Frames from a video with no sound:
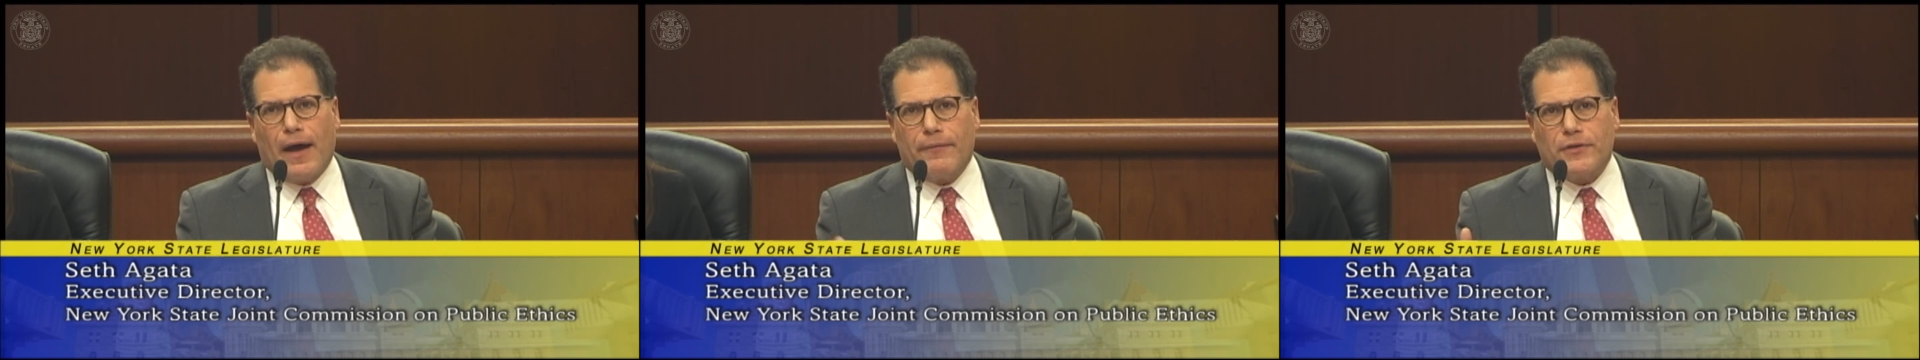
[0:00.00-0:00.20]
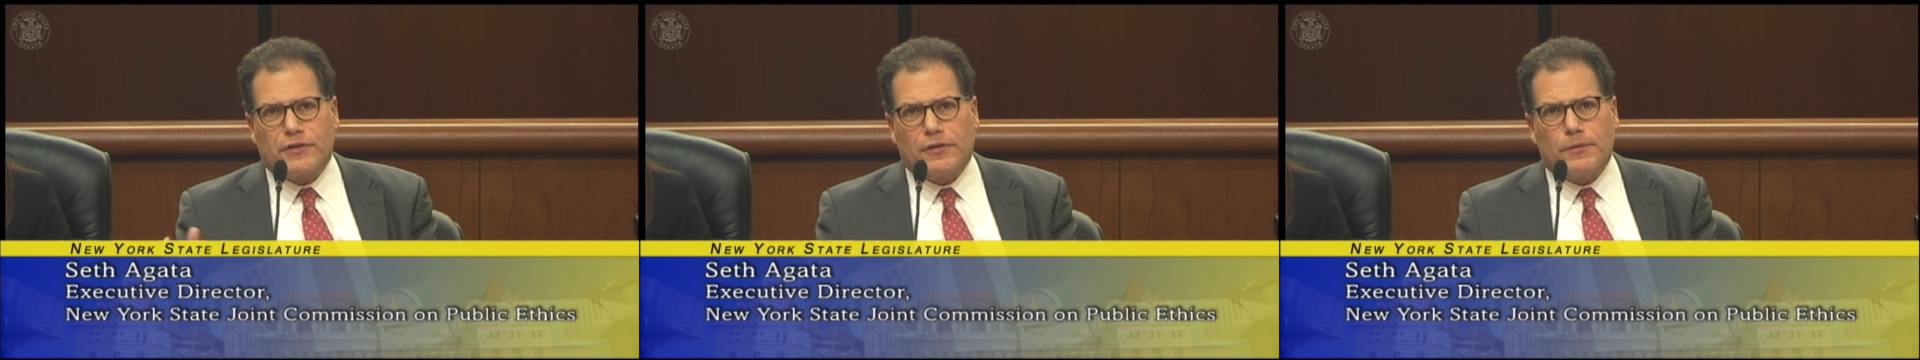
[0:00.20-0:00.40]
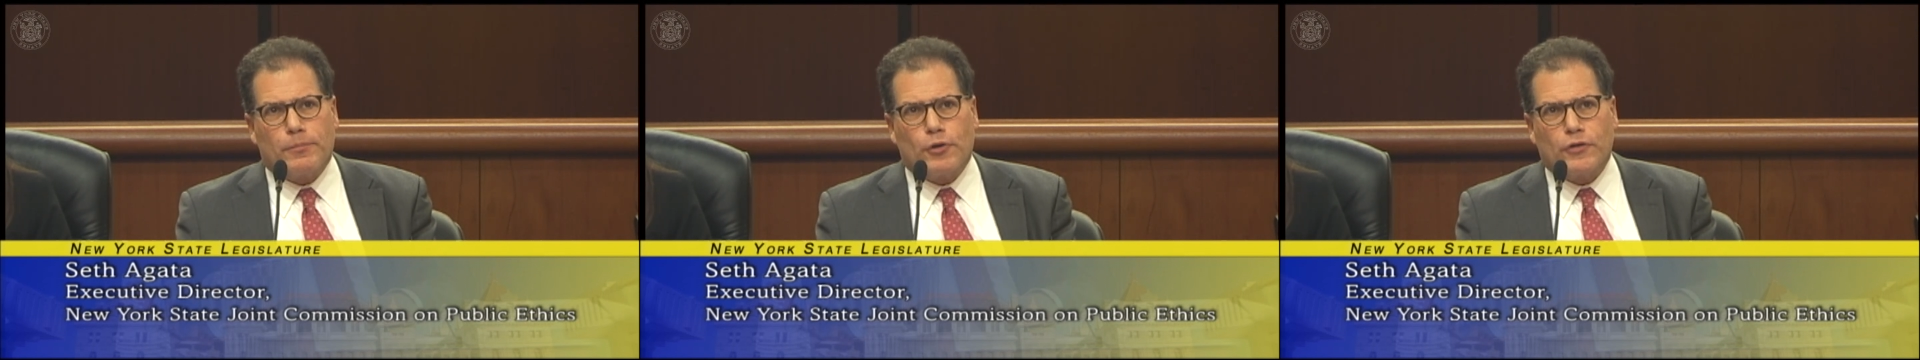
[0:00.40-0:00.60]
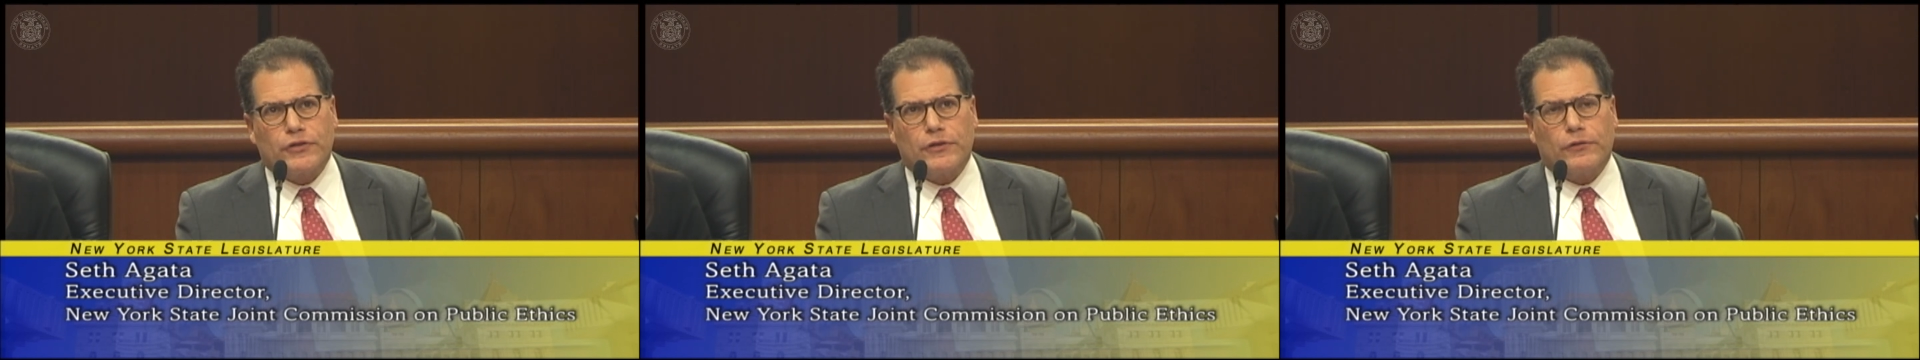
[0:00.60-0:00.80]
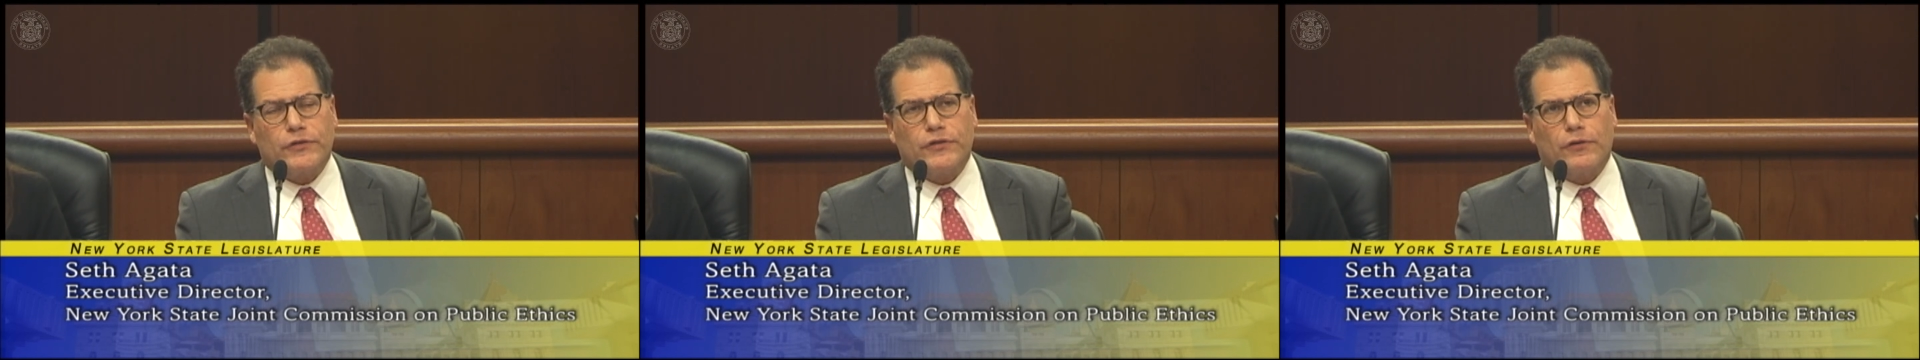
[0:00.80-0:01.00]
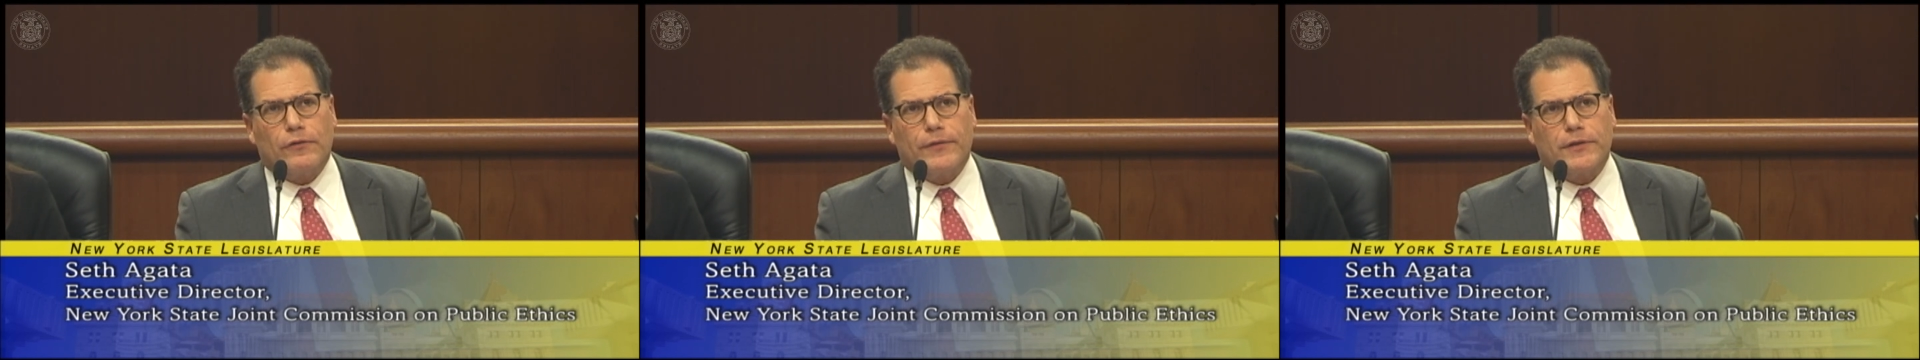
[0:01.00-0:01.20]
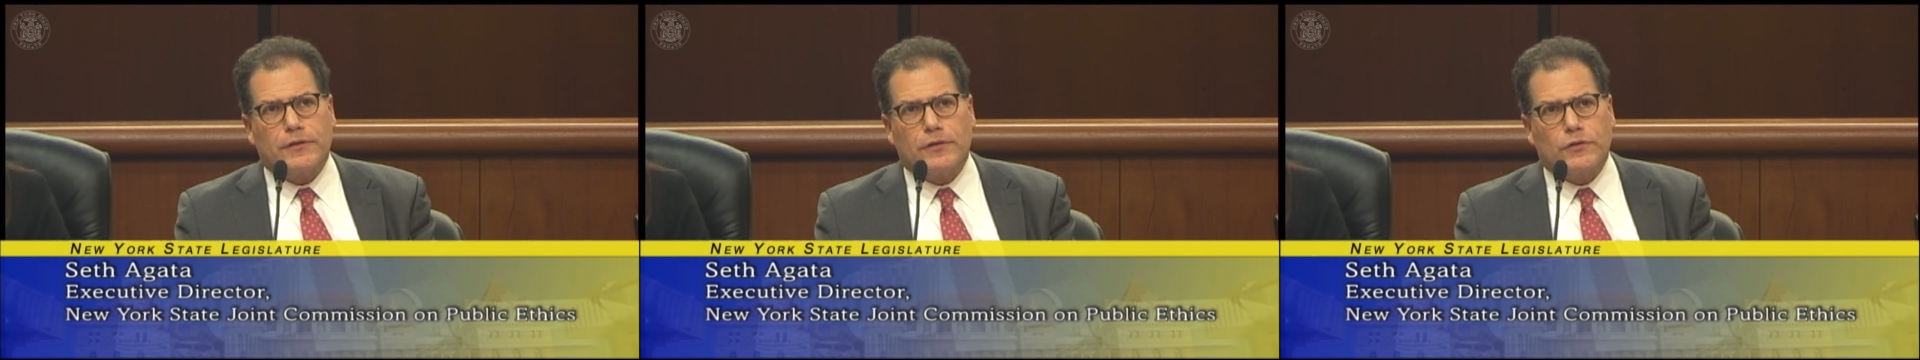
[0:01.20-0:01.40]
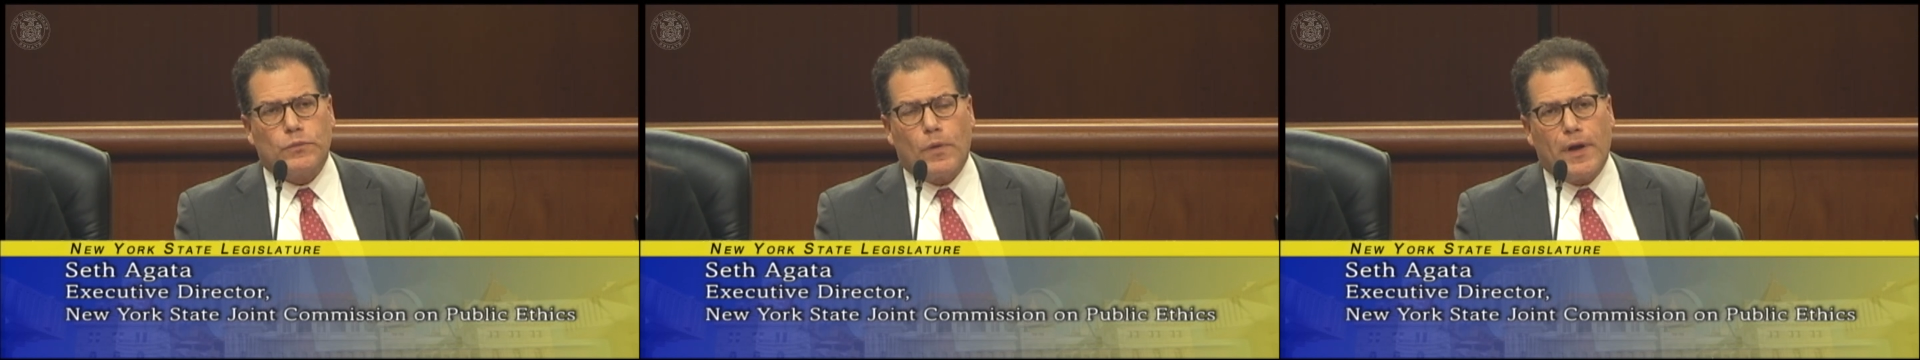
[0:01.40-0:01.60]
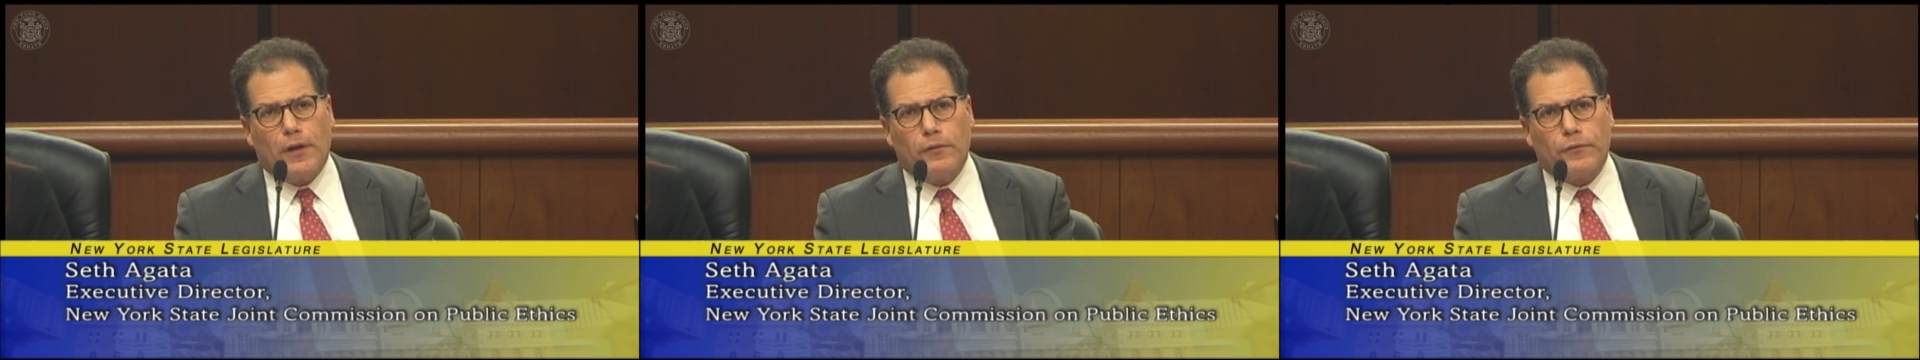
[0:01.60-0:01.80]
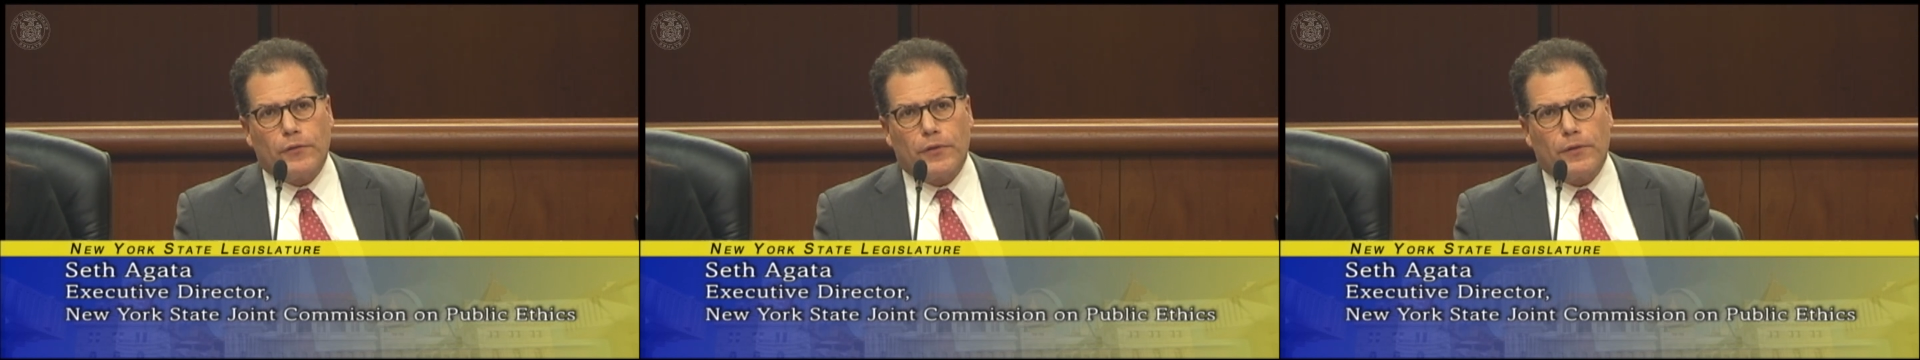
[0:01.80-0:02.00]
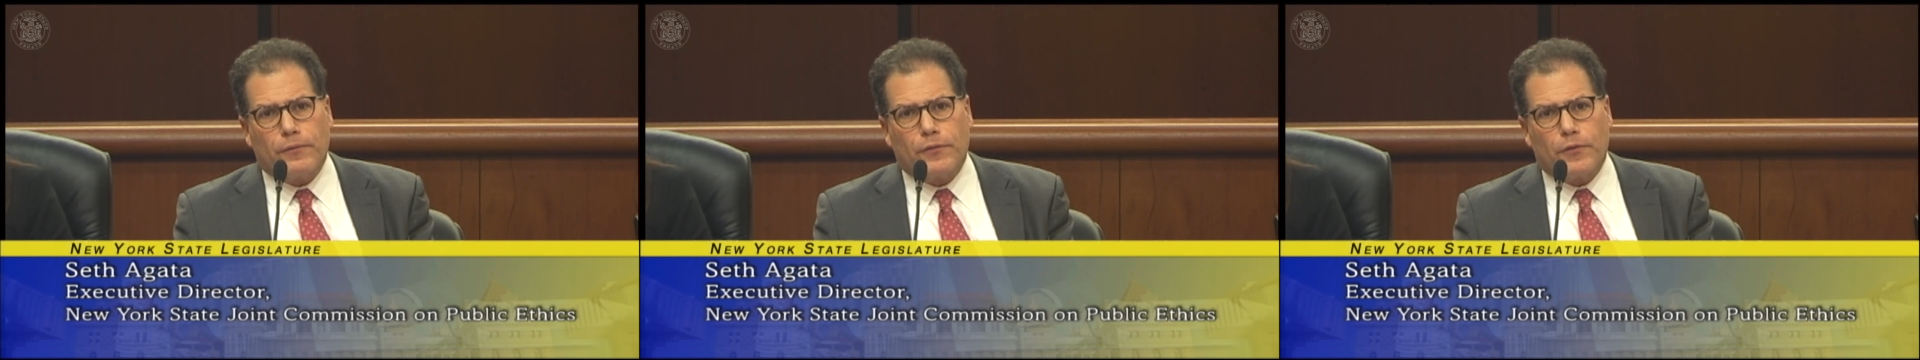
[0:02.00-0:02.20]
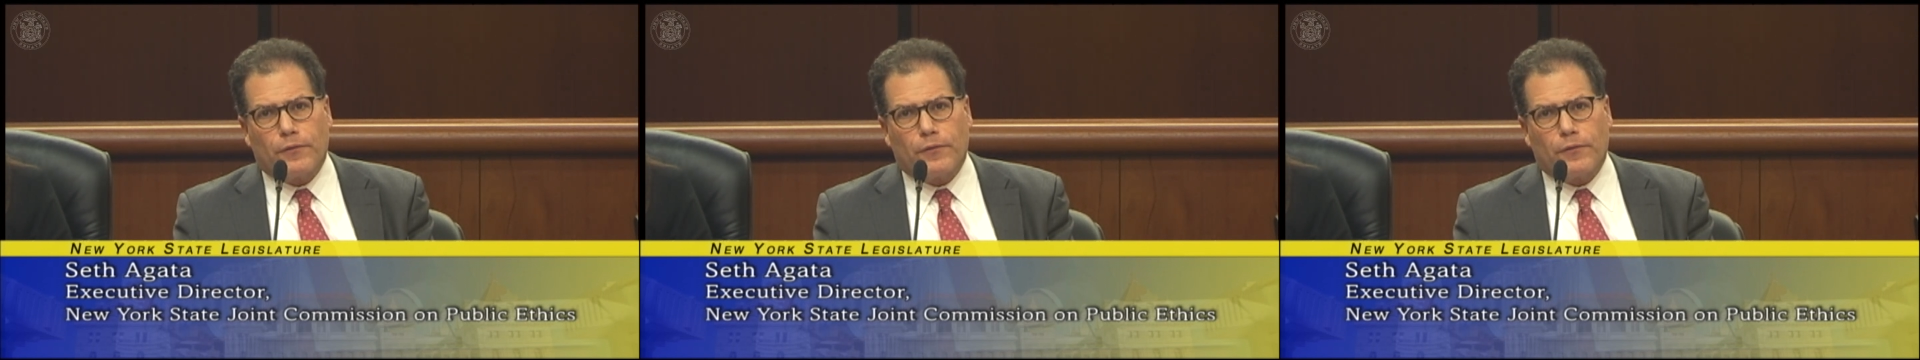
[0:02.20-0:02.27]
Obviously, personal service as well for